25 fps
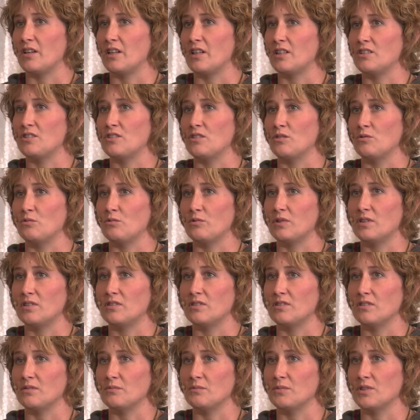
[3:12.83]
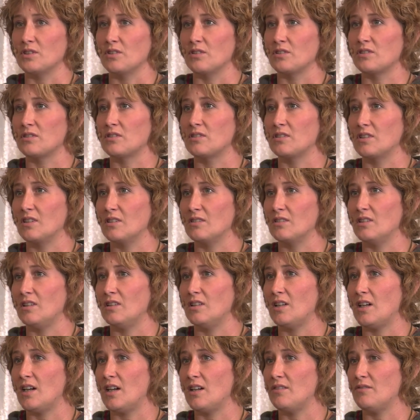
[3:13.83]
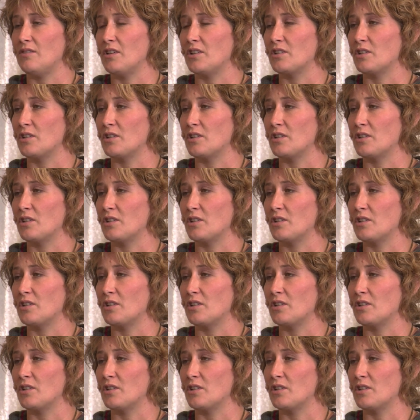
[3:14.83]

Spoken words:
ancient wisdoms are still alive